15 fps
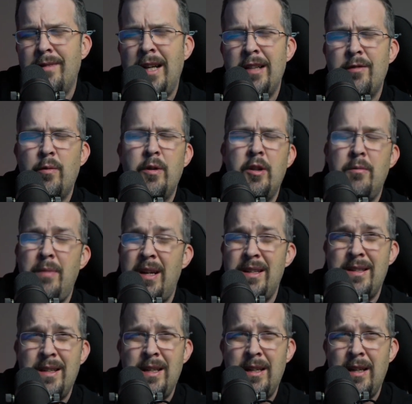that's what you may
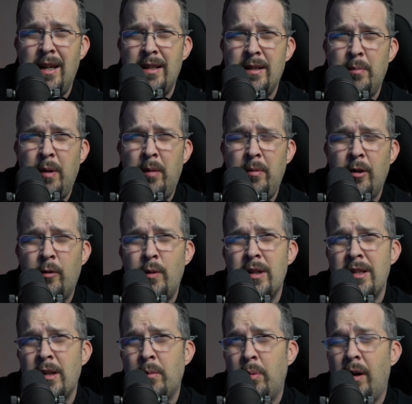see as a public
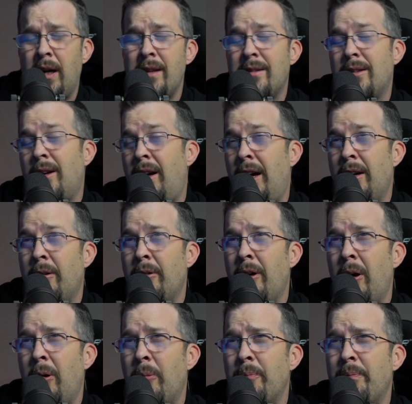retail price. I don't
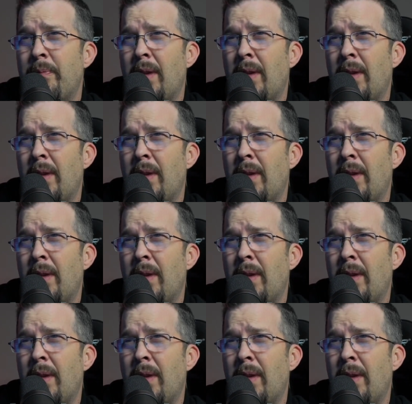know.